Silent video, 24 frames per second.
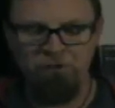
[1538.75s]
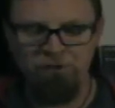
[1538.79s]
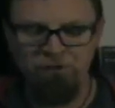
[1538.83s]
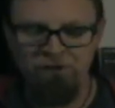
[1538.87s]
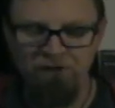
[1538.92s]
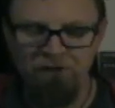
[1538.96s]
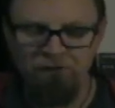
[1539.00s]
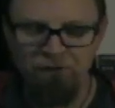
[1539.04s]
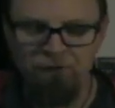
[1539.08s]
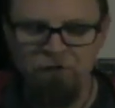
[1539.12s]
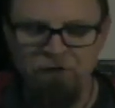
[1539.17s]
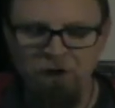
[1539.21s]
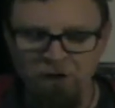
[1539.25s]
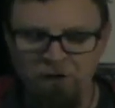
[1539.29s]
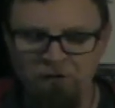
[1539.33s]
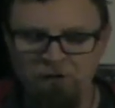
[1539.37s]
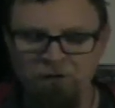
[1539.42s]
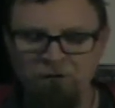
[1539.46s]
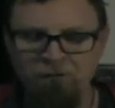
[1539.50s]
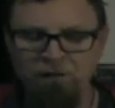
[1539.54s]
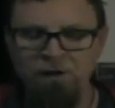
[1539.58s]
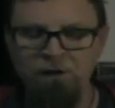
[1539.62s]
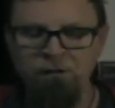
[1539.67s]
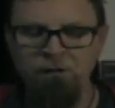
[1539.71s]

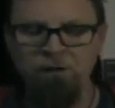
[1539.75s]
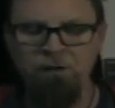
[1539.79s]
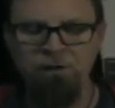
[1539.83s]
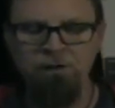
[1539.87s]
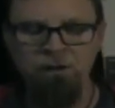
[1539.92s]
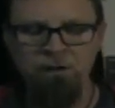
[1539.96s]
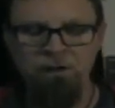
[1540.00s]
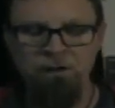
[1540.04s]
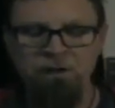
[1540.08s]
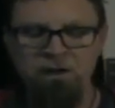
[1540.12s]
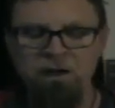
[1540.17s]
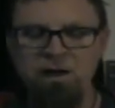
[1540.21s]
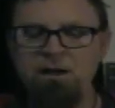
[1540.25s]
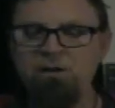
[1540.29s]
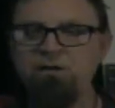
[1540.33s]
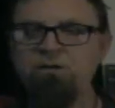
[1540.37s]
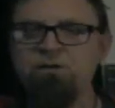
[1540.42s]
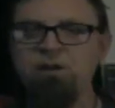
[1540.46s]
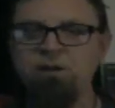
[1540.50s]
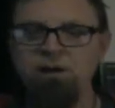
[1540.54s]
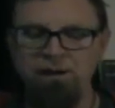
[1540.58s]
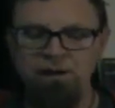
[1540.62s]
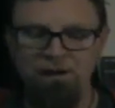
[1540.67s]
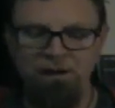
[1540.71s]
discharged veteran
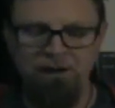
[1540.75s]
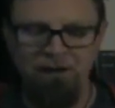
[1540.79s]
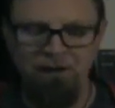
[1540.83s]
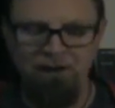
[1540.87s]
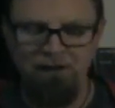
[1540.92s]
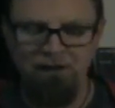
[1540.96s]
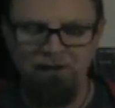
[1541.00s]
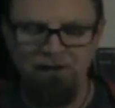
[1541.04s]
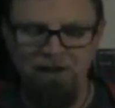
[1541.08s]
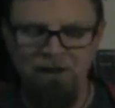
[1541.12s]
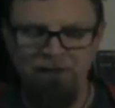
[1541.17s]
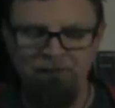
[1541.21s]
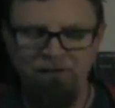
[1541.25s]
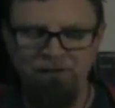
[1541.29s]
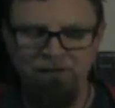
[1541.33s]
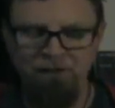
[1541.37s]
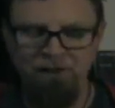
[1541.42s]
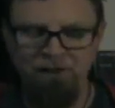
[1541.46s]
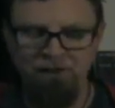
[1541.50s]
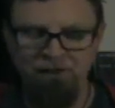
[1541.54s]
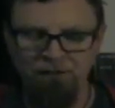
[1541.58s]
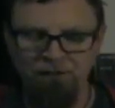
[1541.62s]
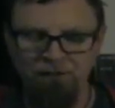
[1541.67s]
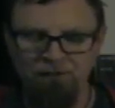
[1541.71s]
has a life
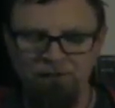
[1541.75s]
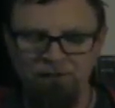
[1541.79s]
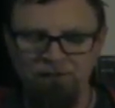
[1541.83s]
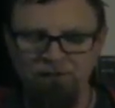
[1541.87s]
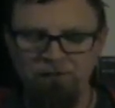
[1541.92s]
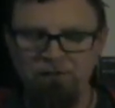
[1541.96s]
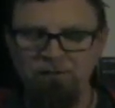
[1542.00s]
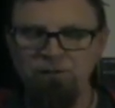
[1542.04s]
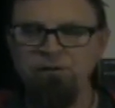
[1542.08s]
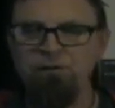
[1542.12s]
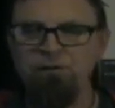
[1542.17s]
sentence